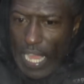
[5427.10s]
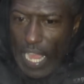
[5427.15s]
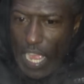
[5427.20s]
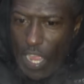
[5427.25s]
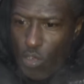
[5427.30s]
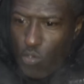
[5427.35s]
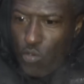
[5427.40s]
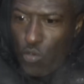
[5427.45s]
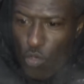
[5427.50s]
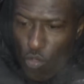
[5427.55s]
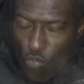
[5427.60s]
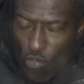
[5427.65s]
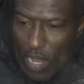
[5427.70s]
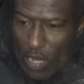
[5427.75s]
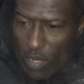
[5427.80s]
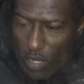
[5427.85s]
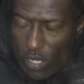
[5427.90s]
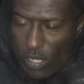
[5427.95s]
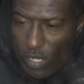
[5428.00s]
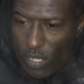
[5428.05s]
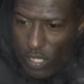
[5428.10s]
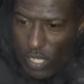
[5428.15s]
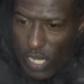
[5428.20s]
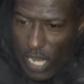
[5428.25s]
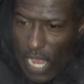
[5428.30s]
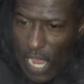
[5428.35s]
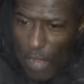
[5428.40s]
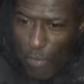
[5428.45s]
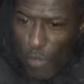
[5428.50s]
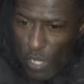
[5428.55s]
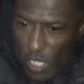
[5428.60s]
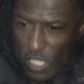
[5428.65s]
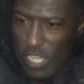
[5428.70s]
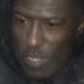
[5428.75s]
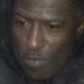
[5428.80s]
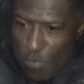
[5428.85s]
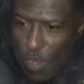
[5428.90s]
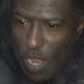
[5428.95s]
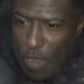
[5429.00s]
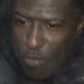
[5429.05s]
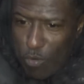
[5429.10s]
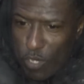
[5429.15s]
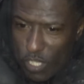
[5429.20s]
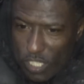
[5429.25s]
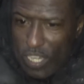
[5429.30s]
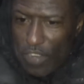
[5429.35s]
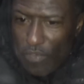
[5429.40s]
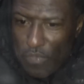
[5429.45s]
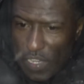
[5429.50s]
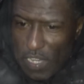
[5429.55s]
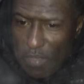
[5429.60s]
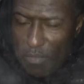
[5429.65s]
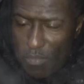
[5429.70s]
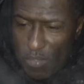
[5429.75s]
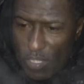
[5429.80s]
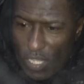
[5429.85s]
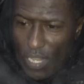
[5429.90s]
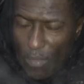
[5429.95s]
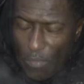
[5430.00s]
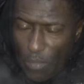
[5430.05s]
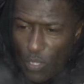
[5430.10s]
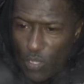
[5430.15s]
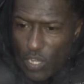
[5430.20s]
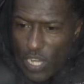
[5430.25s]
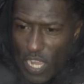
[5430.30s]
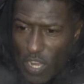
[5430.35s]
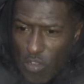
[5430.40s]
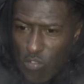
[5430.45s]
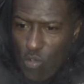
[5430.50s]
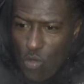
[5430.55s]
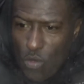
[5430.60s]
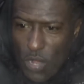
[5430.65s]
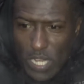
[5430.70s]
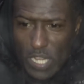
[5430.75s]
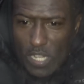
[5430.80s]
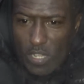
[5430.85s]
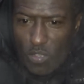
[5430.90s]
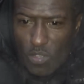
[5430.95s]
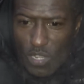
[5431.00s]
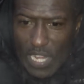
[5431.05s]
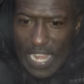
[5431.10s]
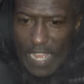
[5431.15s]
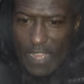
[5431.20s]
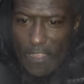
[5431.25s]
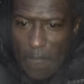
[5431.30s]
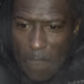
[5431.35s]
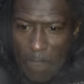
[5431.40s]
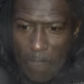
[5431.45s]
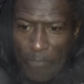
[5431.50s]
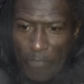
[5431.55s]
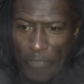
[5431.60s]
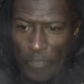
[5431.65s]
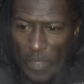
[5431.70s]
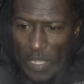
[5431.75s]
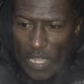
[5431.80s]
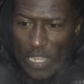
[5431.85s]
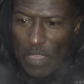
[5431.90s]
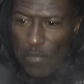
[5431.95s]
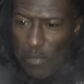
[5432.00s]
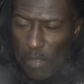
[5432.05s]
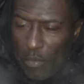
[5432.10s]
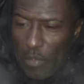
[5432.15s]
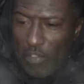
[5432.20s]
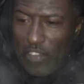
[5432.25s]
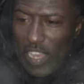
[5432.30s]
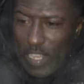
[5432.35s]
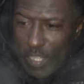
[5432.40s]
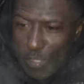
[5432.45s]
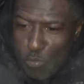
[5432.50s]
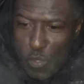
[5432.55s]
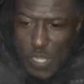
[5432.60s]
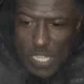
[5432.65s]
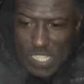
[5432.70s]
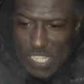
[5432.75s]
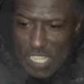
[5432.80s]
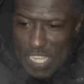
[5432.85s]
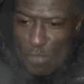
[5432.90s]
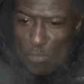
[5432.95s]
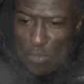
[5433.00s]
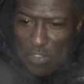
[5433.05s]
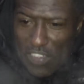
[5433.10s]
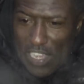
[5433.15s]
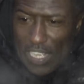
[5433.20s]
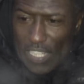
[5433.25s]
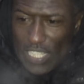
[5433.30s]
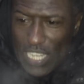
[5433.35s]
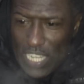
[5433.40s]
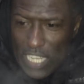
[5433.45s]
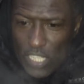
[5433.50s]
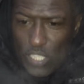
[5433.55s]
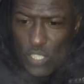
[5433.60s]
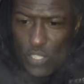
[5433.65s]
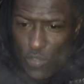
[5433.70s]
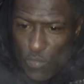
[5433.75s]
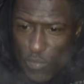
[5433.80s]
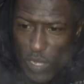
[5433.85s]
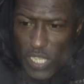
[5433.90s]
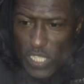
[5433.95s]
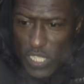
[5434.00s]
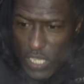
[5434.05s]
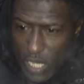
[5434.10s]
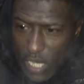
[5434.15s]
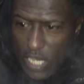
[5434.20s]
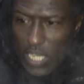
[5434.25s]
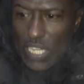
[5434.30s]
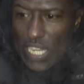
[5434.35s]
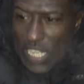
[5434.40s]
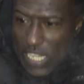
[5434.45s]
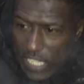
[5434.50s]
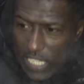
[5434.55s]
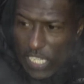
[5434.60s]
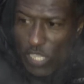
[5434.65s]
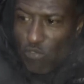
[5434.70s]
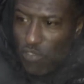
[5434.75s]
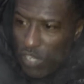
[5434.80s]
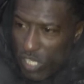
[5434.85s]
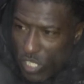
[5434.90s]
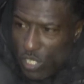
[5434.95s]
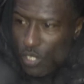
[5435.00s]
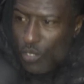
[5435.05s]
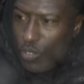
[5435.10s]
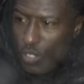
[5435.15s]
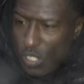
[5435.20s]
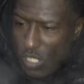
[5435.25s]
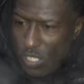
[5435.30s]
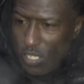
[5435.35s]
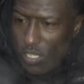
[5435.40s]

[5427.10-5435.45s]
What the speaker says: that I grew around. Mm. Yeah, I watched enough of them youth, they grow, and I know that, you get me, without saying too much, they're serious youths.